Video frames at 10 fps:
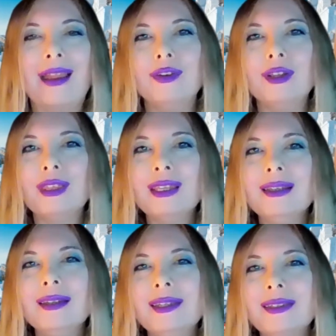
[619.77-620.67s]

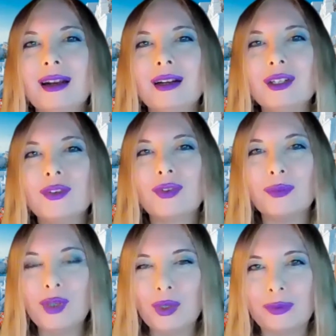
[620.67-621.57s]
everything starts
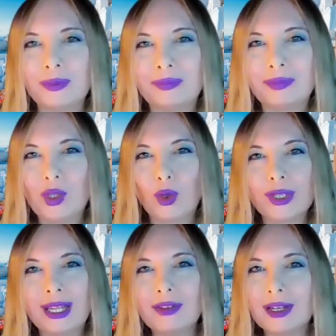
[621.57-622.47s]
from you,
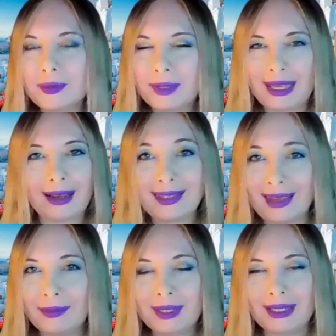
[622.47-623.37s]
your
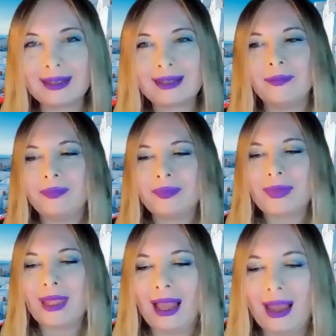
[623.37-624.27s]
self-acceptance.
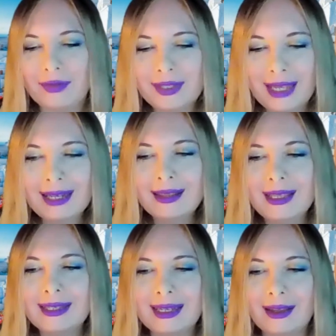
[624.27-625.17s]
I've
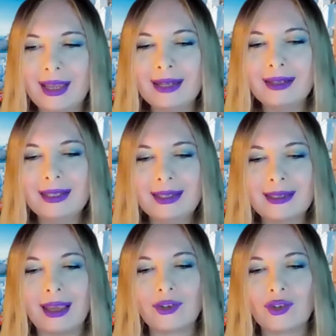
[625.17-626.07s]
said this, and I had this
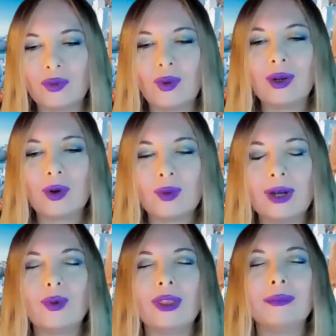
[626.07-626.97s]
discussion
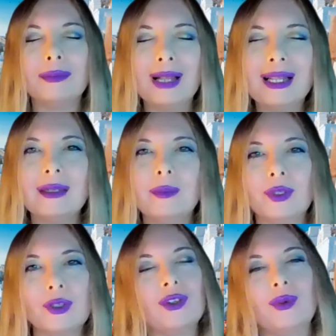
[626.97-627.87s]
one-on-one with
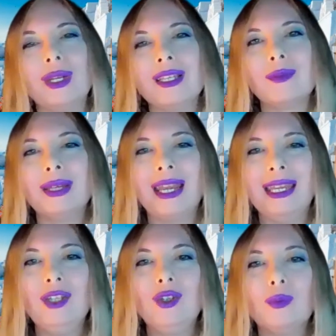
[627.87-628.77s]
multiple students, but
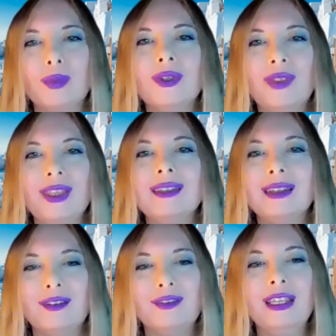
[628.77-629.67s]
I need to put
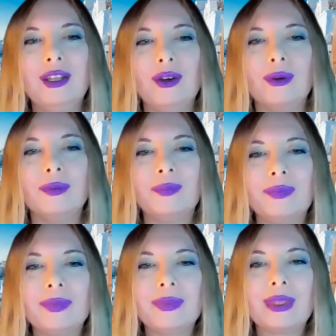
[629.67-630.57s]
this in a video.